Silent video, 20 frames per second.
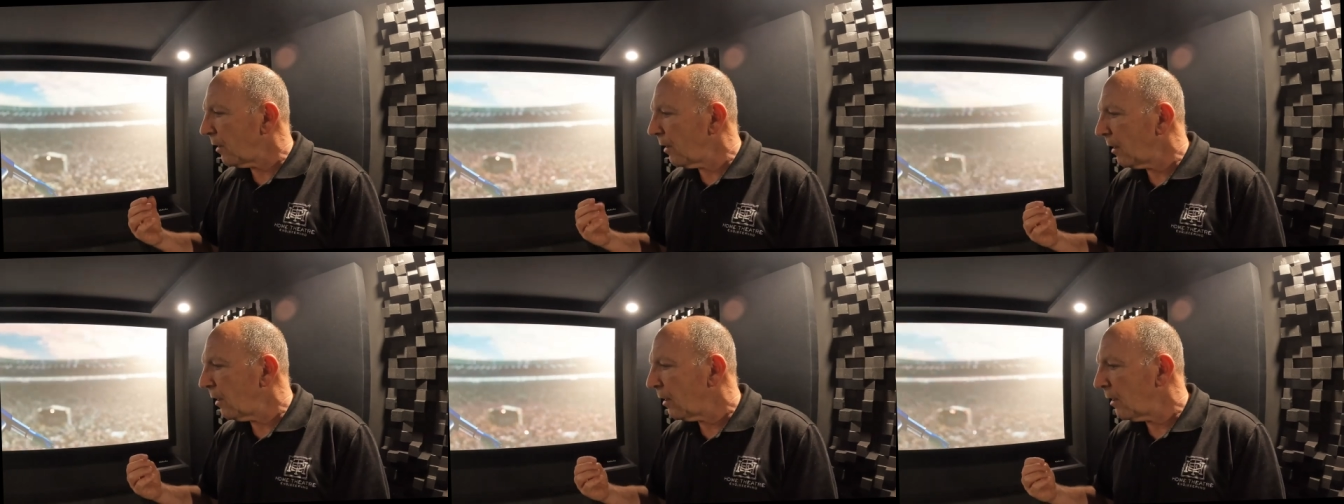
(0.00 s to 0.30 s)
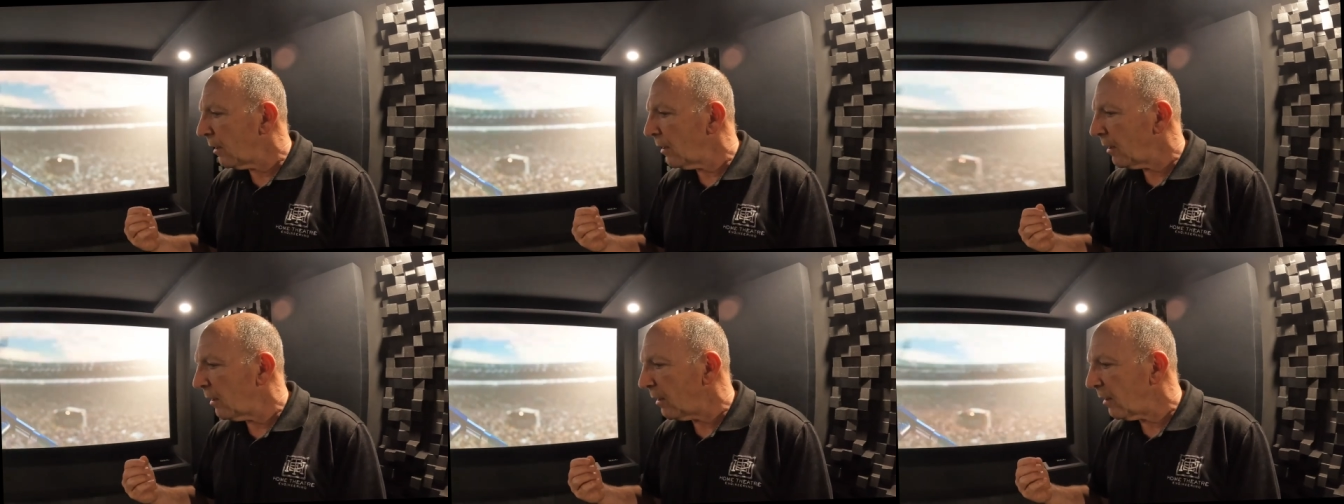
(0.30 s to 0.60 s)

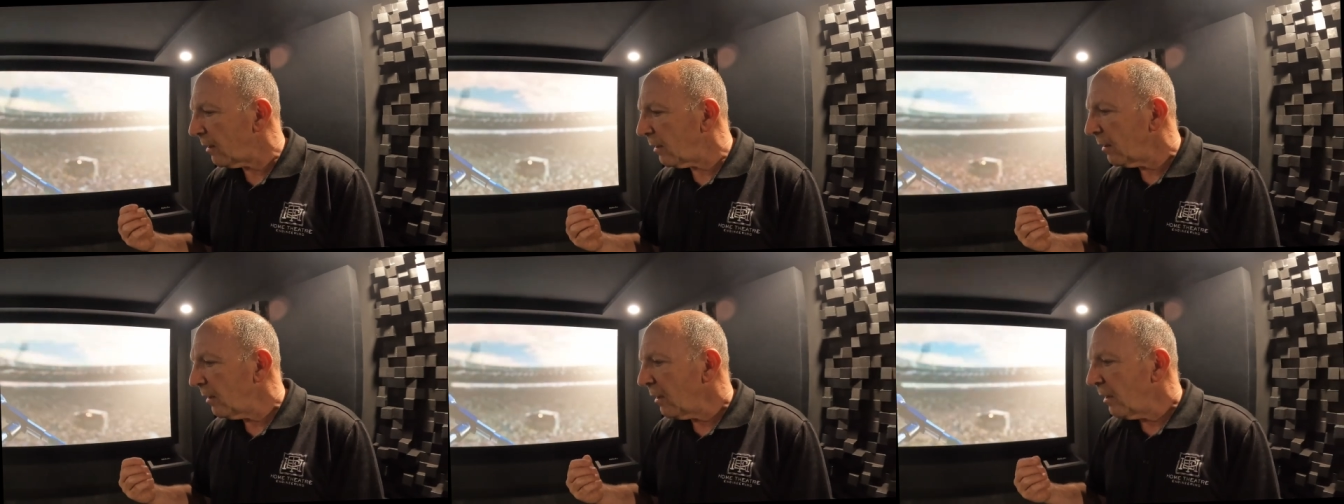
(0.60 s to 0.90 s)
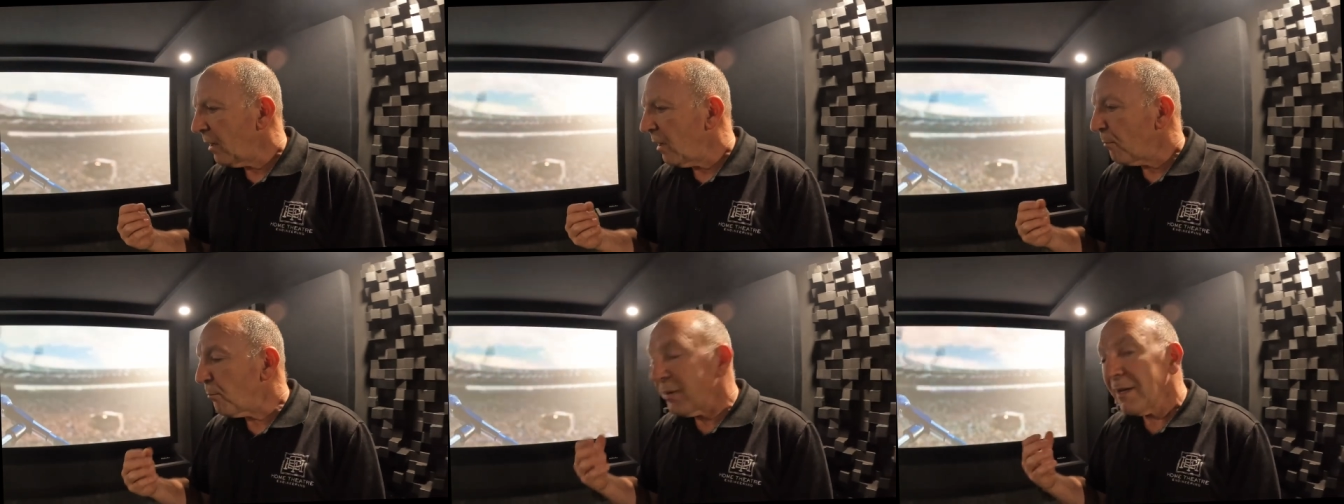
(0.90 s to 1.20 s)
uh,
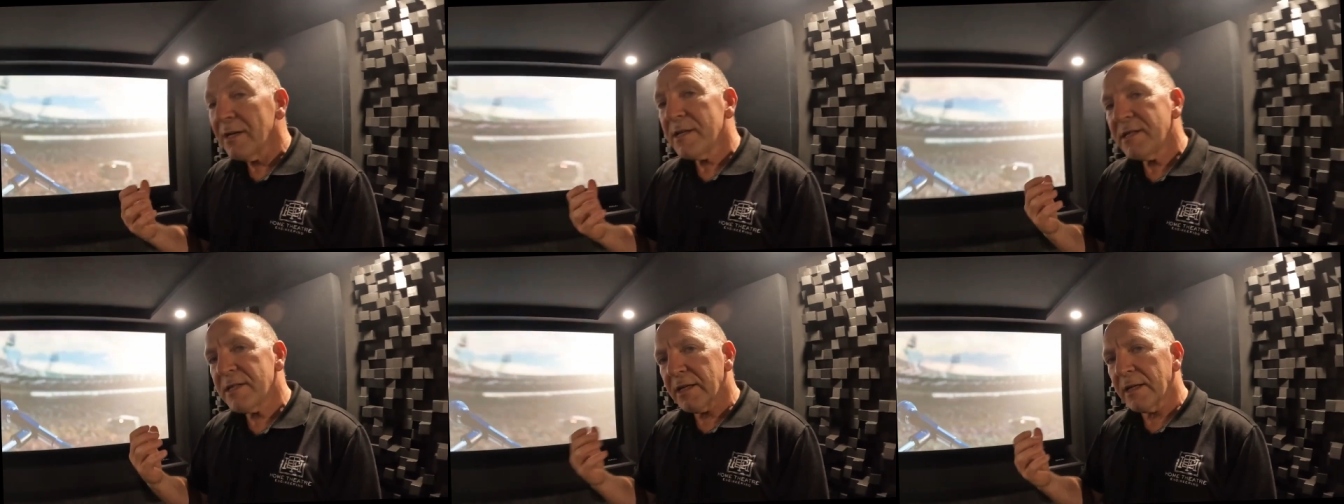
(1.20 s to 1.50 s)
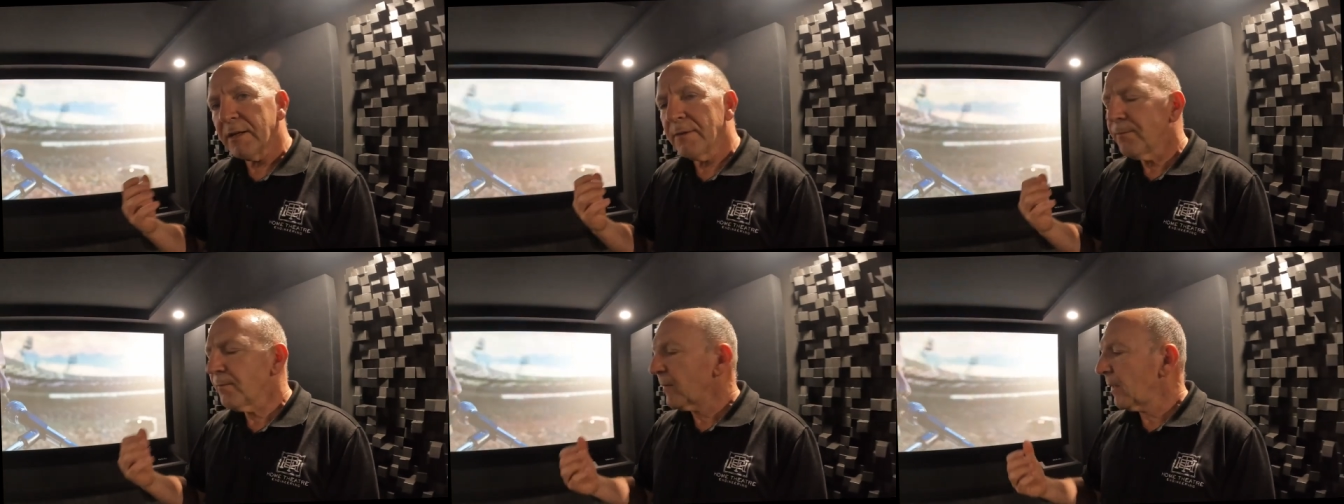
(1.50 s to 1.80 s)

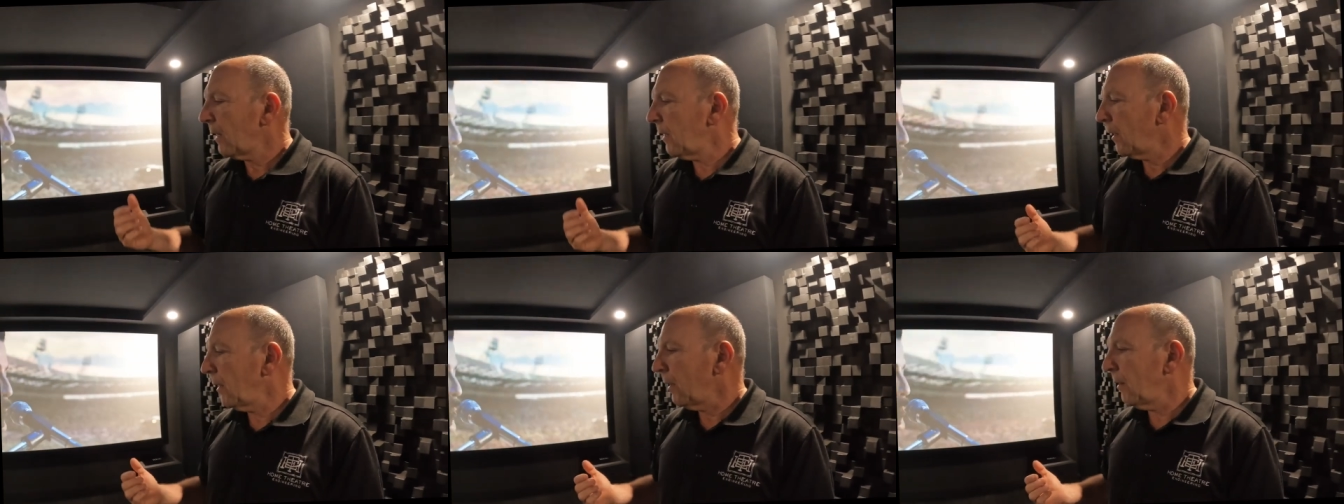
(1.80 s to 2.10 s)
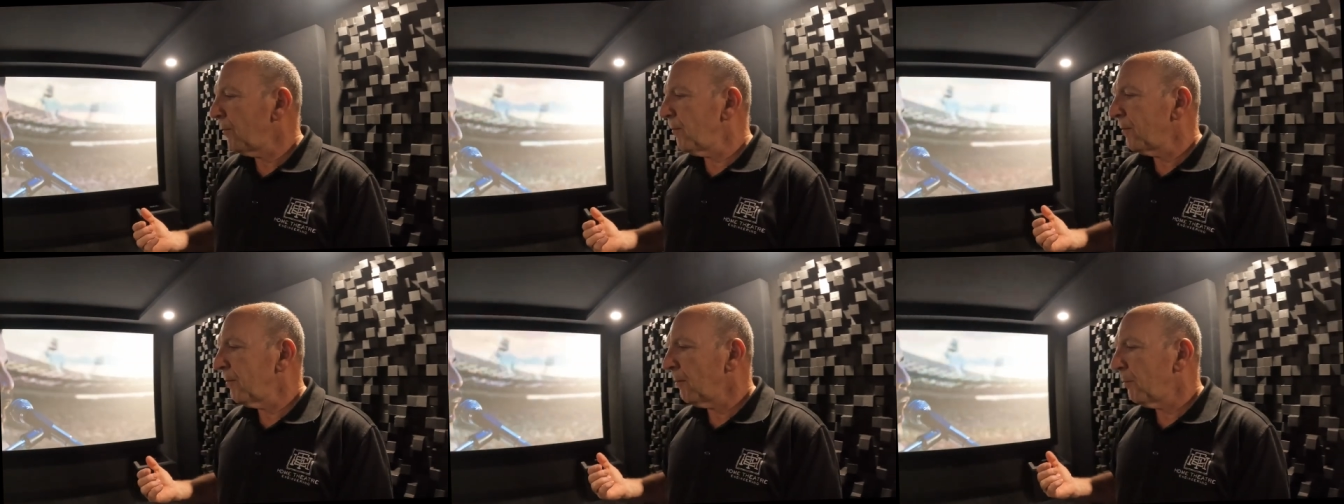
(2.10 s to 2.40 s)
pleasing.
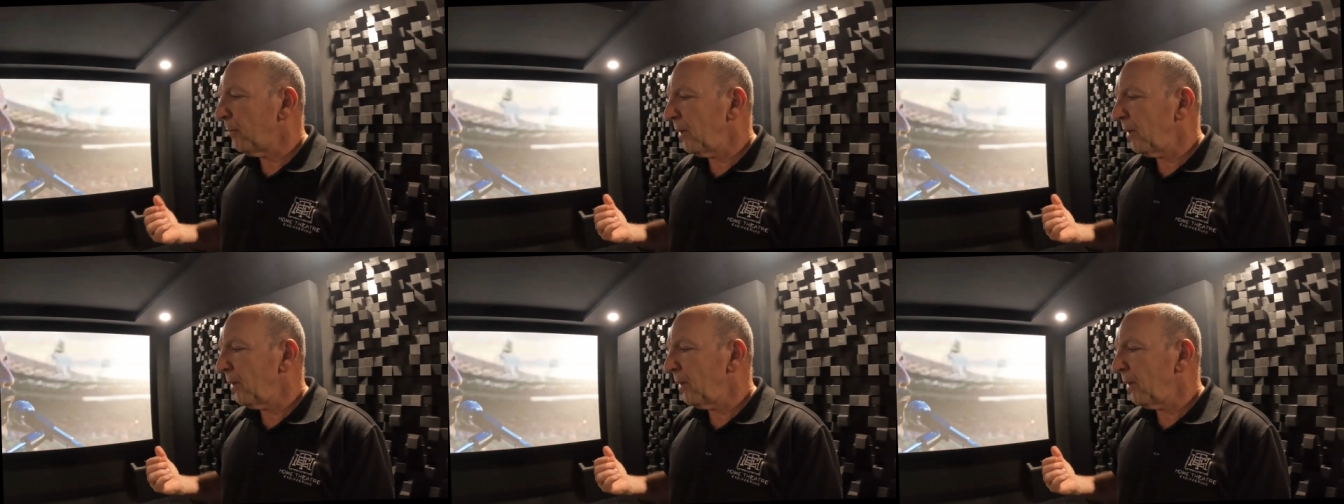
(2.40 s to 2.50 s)
Um,